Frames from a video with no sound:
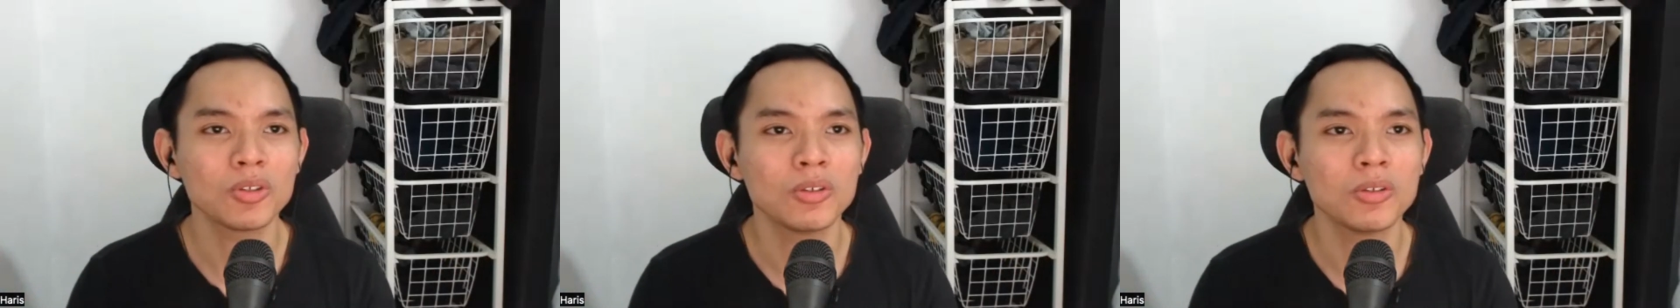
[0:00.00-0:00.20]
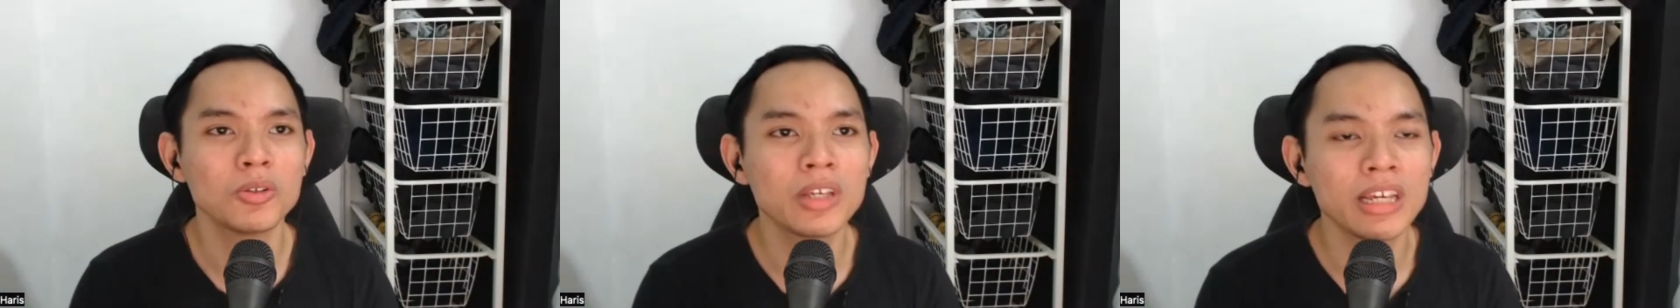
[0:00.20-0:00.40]

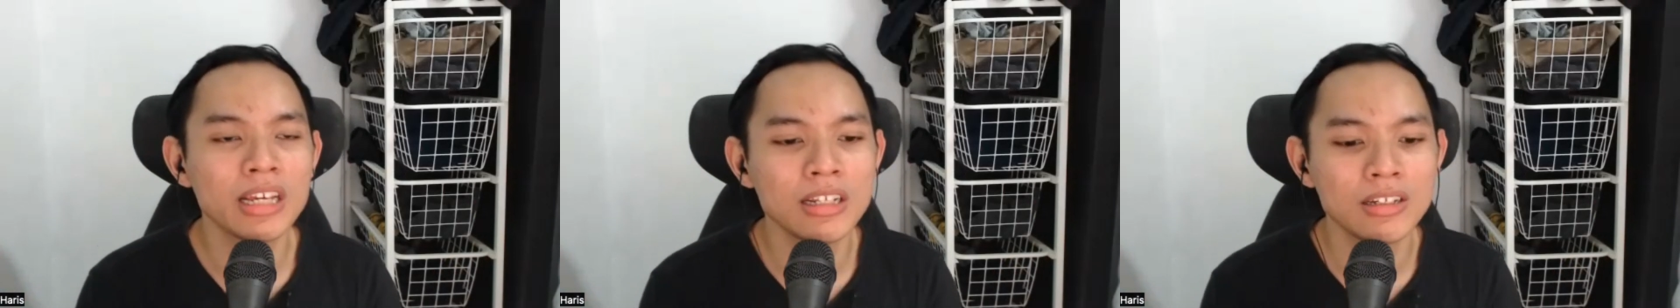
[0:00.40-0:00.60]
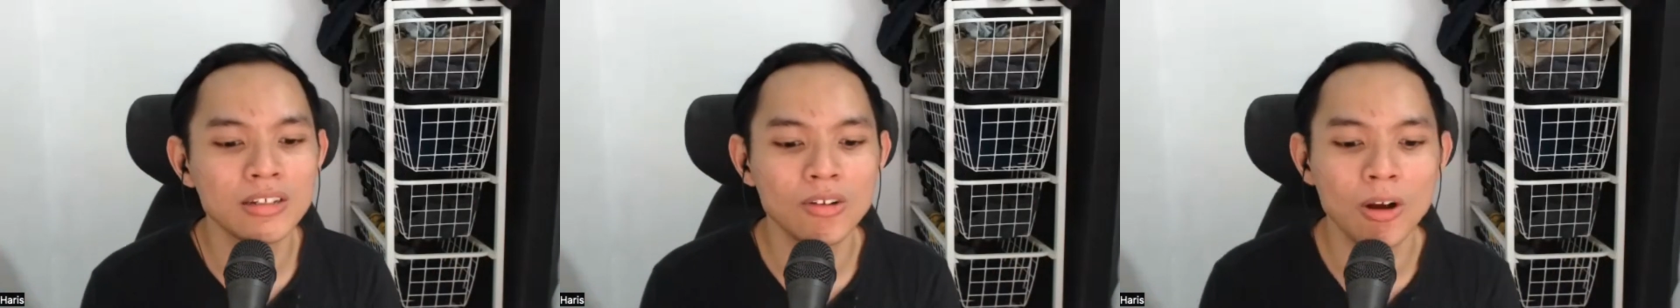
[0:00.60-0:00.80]
you
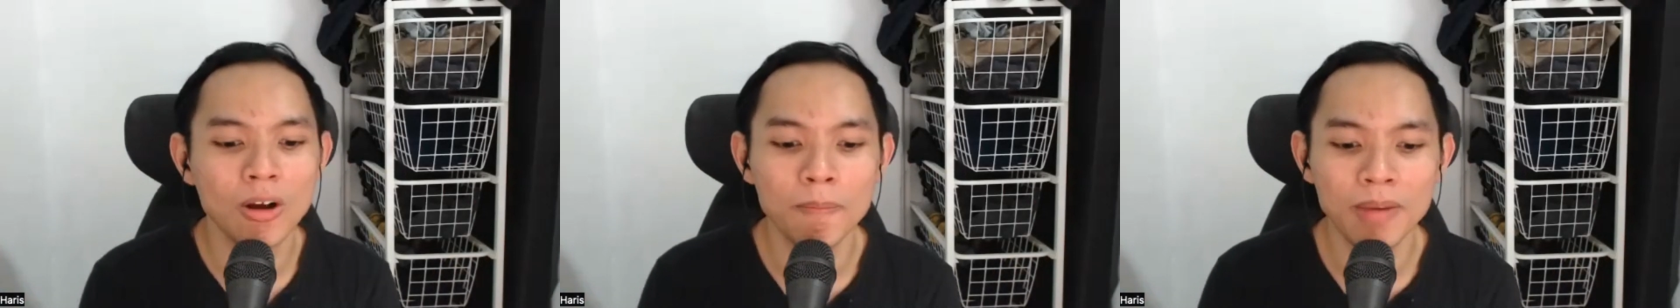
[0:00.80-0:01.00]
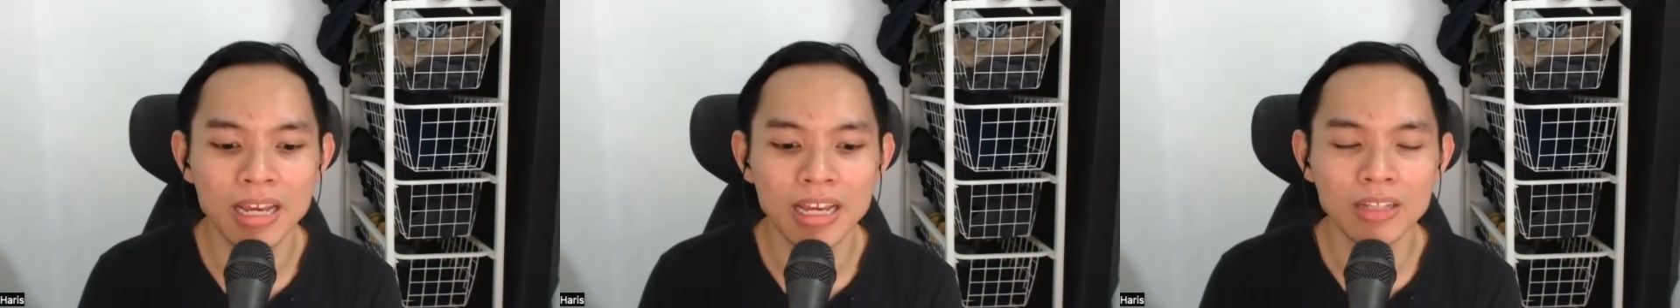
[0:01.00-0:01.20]
can
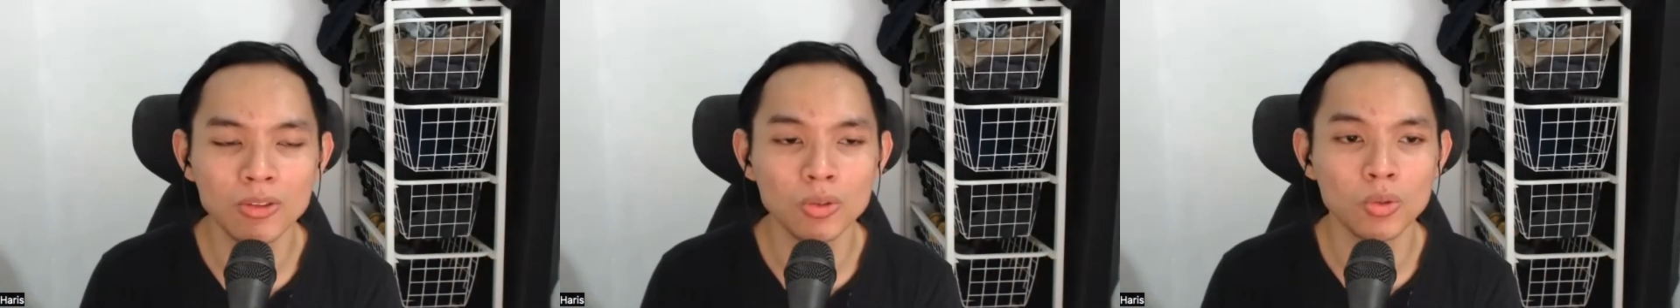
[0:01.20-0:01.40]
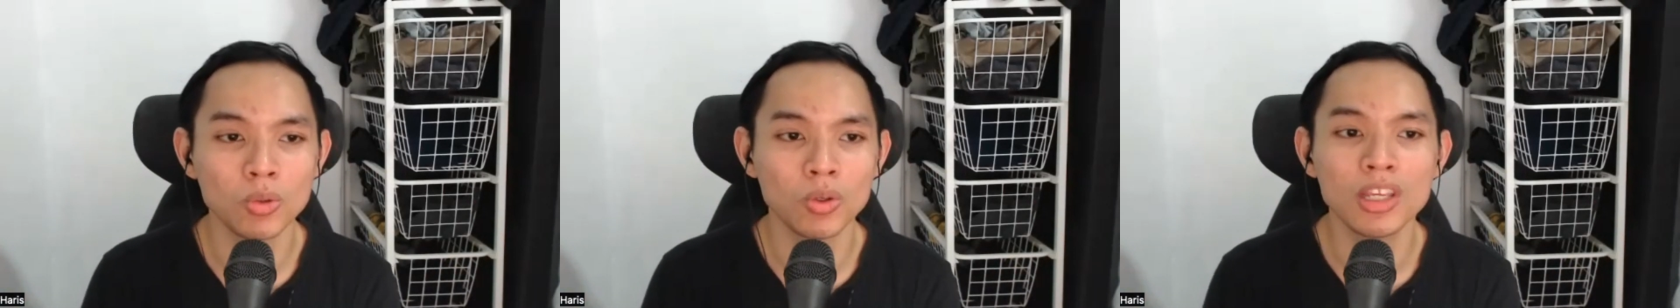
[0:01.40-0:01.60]
compare
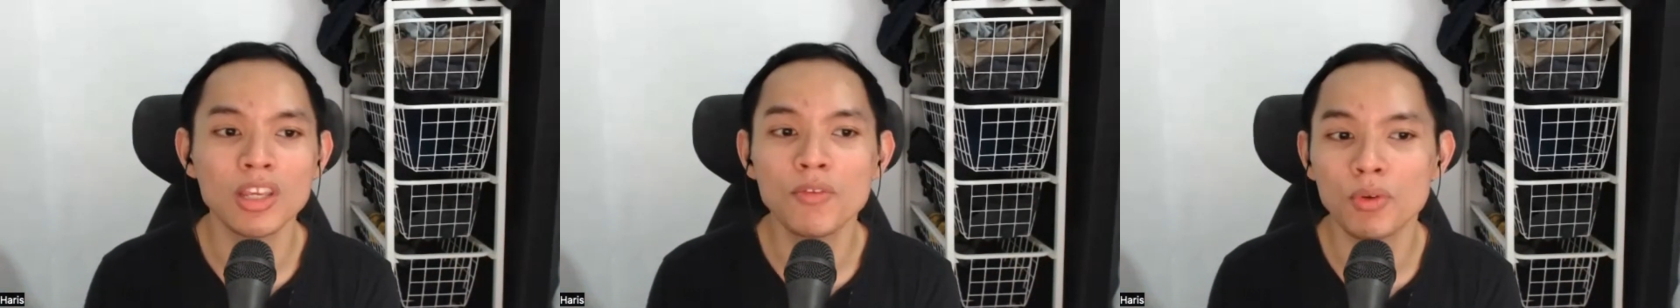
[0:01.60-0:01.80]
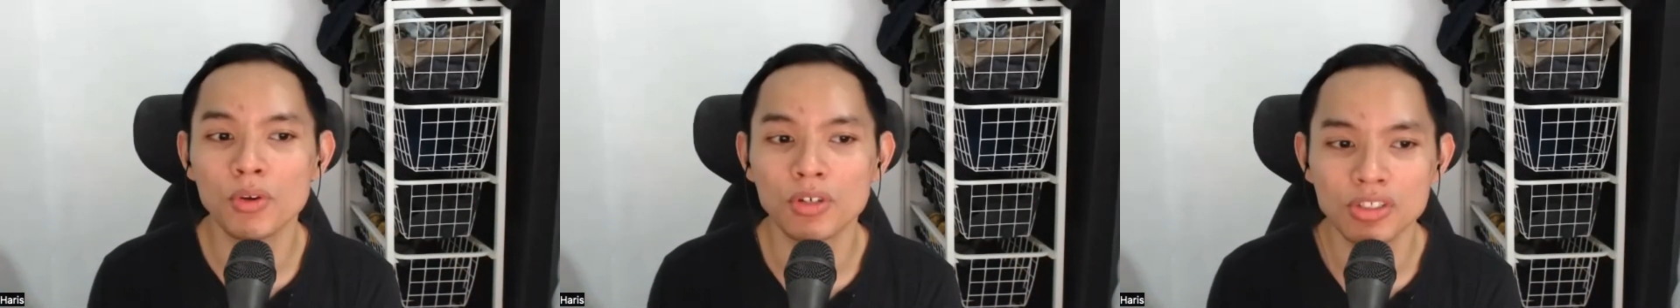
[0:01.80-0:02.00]
to
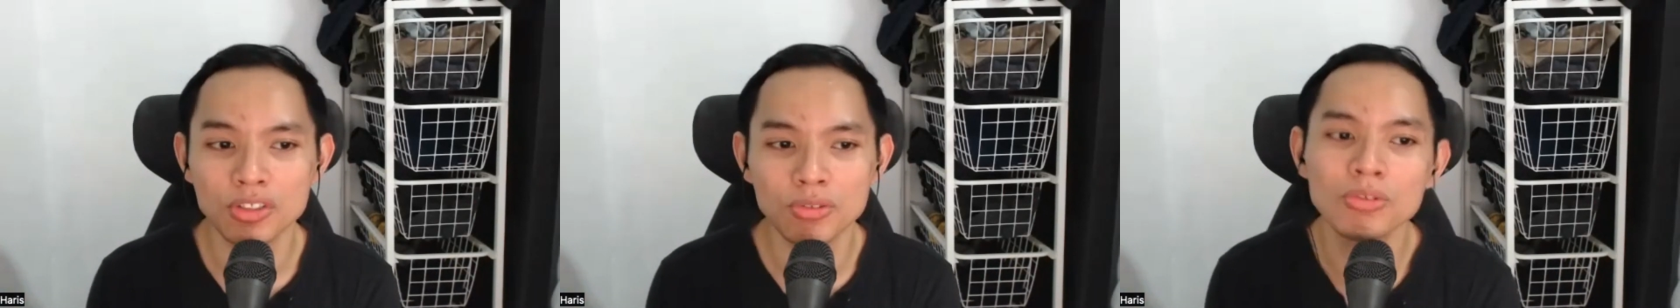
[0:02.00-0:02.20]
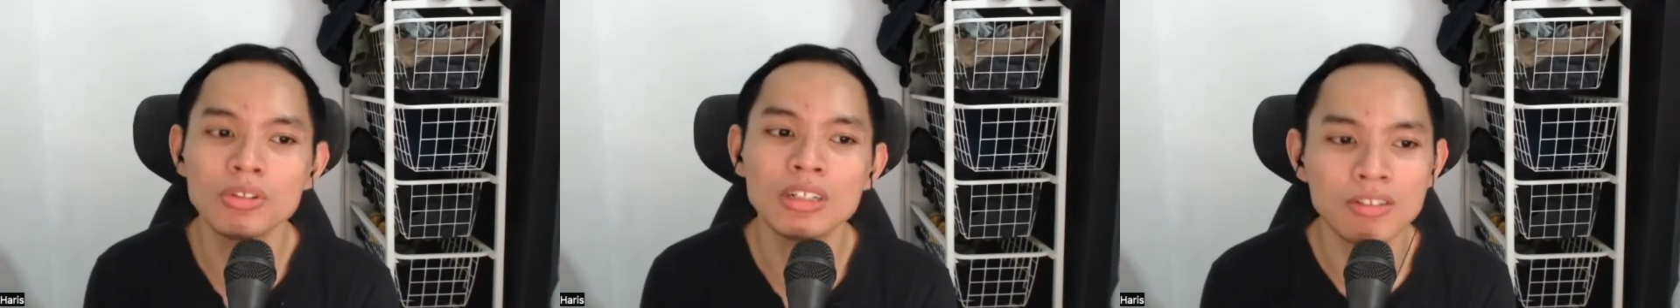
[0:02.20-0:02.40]
if you're a
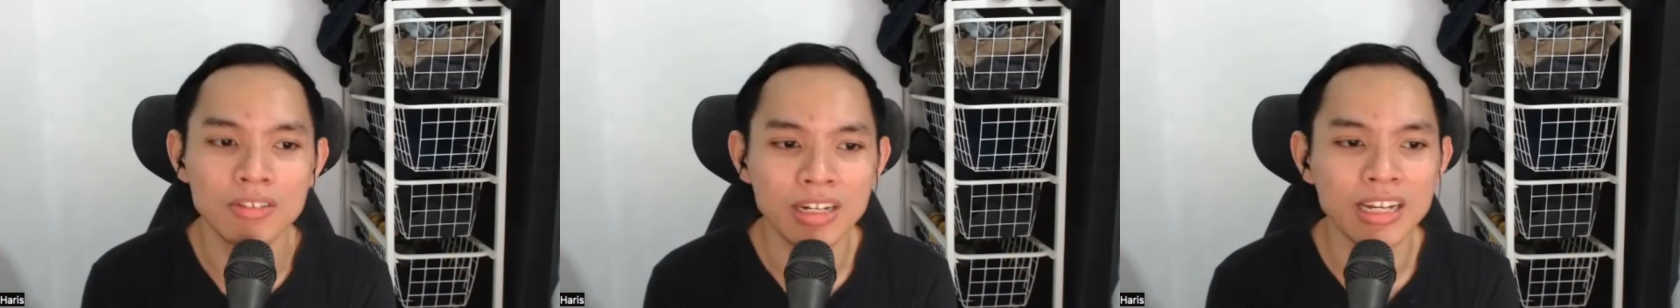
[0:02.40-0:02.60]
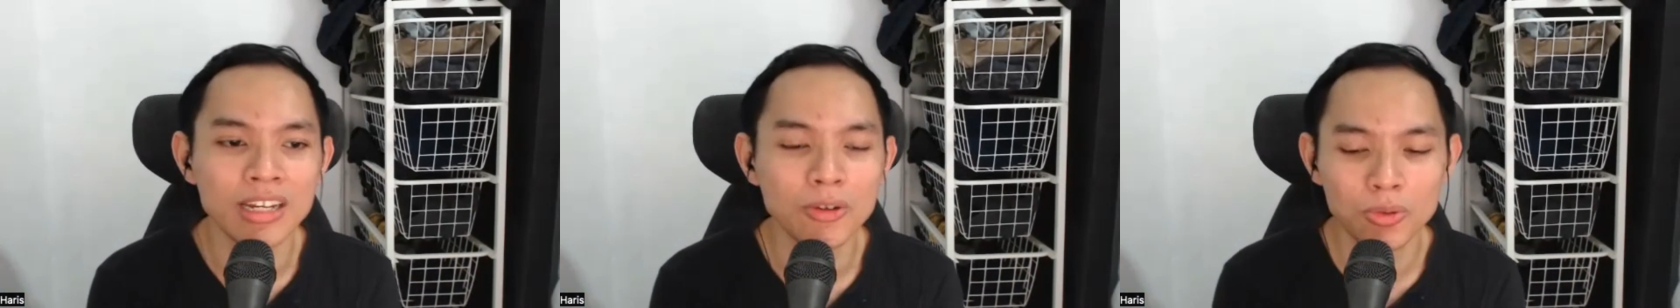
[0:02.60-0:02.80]
student, right,